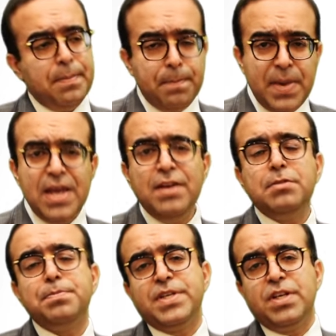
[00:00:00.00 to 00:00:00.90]
made
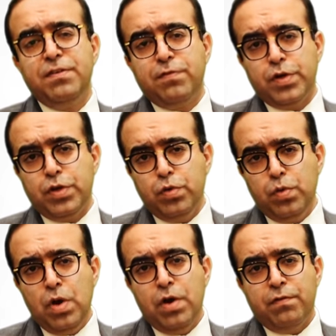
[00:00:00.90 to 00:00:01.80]
specially for
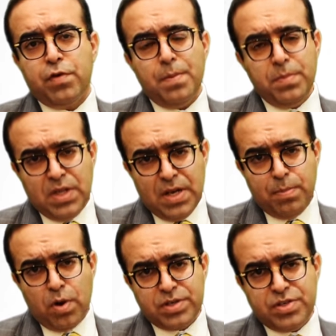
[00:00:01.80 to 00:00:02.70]
you from the
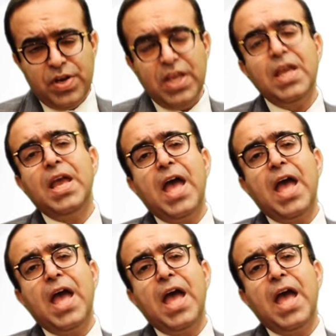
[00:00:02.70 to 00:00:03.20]
laboratory,